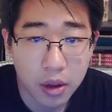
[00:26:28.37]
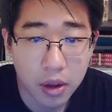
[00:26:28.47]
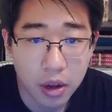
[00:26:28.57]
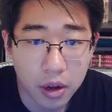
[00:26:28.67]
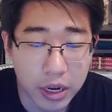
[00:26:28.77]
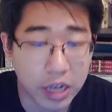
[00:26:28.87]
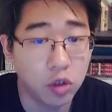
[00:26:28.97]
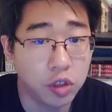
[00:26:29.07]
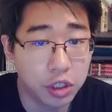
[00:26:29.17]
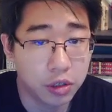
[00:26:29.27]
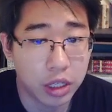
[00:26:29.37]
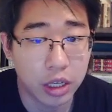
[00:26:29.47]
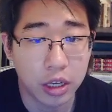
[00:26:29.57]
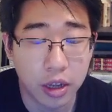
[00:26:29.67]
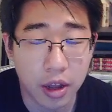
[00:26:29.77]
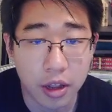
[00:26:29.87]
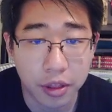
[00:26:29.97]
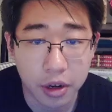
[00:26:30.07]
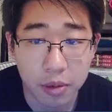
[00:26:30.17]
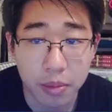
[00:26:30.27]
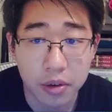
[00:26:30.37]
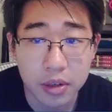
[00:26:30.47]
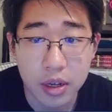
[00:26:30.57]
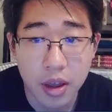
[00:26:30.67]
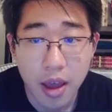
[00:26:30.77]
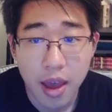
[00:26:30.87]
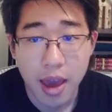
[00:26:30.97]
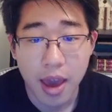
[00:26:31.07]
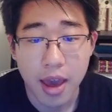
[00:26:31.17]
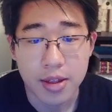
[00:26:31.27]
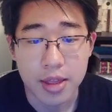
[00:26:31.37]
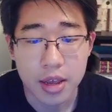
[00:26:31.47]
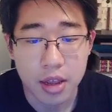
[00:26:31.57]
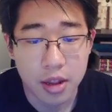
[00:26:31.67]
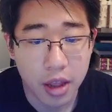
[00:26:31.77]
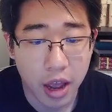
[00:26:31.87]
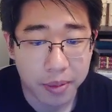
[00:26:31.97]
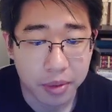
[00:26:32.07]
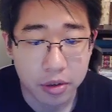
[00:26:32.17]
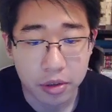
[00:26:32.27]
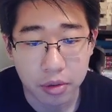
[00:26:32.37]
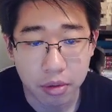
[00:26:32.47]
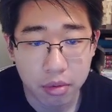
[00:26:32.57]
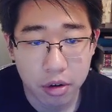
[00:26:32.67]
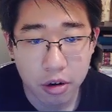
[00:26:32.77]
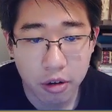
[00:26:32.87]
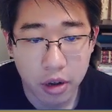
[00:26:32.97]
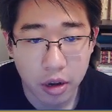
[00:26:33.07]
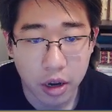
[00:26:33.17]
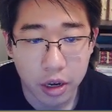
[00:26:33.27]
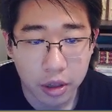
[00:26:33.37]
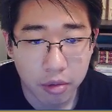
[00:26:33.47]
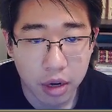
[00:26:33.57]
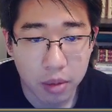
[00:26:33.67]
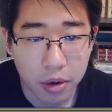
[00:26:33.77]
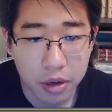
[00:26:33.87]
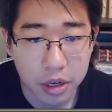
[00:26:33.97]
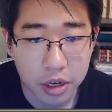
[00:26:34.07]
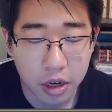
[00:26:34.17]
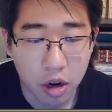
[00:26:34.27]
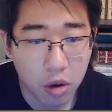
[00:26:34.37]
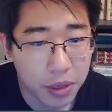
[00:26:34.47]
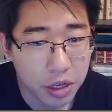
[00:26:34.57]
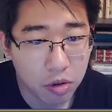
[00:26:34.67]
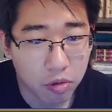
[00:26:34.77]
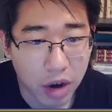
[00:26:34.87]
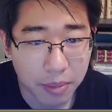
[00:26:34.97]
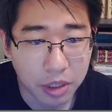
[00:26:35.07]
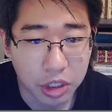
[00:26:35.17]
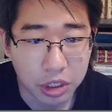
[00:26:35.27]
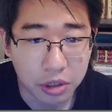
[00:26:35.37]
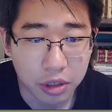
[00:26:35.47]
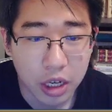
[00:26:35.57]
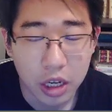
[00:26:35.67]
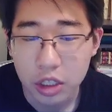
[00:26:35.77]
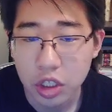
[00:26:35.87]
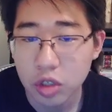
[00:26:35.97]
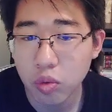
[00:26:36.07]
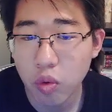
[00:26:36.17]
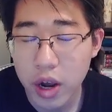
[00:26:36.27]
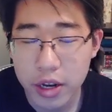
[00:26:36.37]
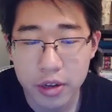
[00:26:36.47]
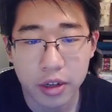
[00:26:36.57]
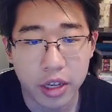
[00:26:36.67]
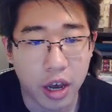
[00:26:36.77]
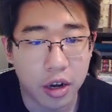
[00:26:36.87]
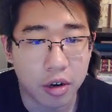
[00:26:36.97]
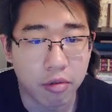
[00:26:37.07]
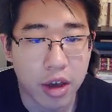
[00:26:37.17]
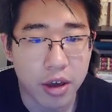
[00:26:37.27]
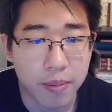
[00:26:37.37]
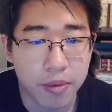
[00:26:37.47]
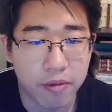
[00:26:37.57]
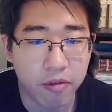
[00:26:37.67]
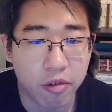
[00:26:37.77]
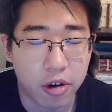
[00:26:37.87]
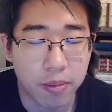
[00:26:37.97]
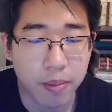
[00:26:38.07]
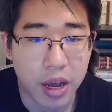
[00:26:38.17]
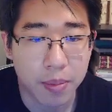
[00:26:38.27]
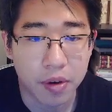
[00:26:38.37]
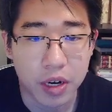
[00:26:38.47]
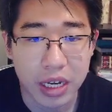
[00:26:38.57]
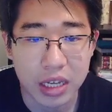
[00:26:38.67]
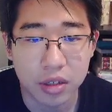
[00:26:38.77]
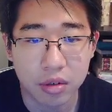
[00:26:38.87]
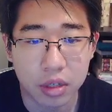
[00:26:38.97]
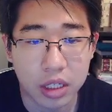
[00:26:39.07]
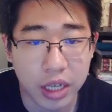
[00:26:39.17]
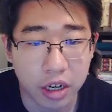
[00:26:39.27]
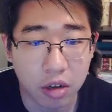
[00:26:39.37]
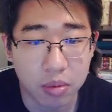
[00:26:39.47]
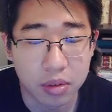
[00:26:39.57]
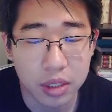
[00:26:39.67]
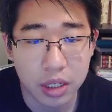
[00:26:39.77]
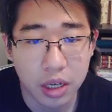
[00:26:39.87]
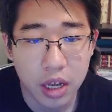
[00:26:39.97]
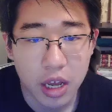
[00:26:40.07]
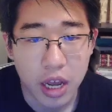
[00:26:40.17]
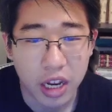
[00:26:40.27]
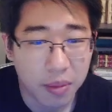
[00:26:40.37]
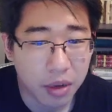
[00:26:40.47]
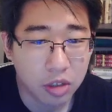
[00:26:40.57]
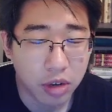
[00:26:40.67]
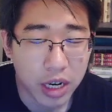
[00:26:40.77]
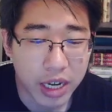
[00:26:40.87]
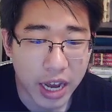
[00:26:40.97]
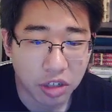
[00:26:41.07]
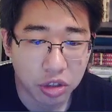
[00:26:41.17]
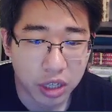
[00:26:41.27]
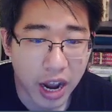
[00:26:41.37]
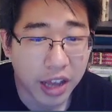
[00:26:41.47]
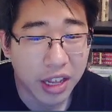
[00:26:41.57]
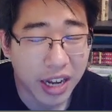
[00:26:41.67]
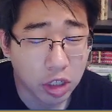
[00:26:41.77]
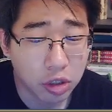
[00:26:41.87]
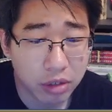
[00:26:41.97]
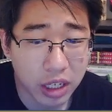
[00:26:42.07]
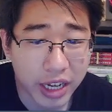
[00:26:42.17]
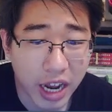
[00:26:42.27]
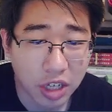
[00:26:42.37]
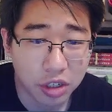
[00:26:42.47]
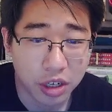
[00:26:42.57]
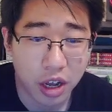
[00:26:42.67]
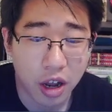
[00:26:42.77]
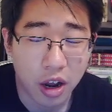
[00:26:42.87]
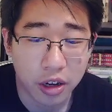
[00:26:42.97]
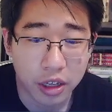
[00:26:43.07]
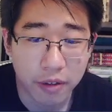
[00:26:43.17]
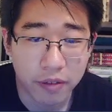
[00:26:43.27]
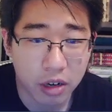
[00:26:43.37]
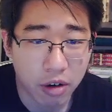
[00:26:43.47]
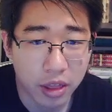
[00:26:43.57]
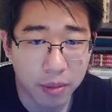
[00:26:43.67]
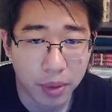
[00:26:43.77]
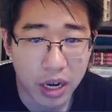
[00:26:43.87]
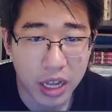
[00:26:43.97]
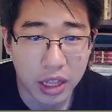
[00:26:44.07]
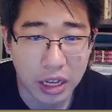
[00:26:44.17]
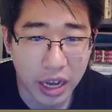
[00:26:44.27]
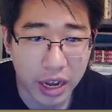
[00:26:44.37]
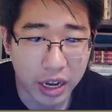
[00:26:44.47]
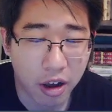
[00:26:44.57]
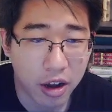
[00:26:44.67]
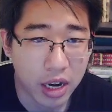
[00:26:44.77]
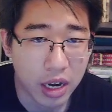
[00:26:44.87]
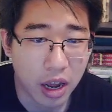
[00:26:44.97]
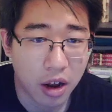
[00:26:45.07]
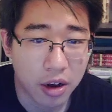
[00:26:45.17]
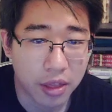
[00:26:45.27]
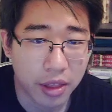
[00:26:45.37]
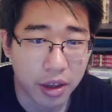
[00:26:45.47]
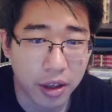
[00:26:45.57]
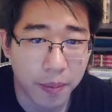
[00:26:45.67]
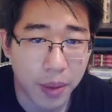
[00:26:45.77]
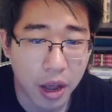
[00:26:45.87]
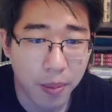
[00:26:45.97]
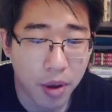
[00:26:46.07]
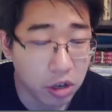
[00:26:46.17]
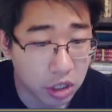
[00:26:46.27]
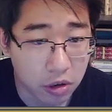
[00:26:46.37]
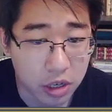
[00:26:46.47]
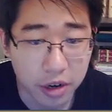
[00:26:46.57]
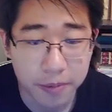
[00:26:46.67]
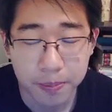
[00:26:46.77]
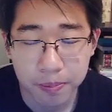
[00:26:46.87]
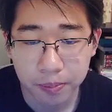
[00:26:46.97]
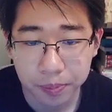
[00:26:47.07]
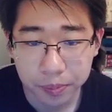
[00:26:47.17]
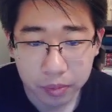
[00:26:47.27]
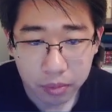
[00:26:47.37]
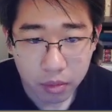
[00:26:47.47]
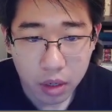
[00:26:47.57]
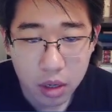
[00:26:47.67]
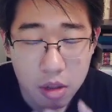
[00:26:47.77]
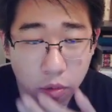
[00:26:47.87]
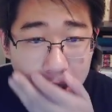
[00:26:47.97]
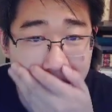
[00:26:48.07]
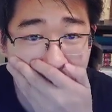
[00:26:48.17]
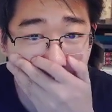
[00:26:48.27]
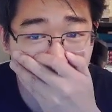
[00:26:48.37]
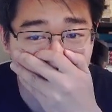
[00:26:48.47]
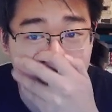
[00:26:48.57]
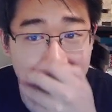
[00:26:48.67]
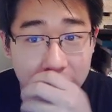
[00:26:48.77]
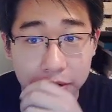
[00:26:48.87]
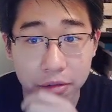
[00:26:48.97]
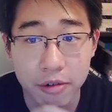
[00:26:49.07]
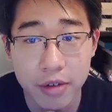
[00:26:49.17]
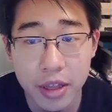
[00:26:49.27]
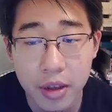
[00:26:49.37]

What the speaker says: Okay, I do shield the Thunderbolt. And then I'm going to throw another Weather Ball here, hoping to grab a shield just 1 counter away before my opponent gets to the Psycho Boost. And I'm going to try to catch. I think I should really catch it on the Vigoroth, but I think I caught it on the Politoed here, which I don't really agree with,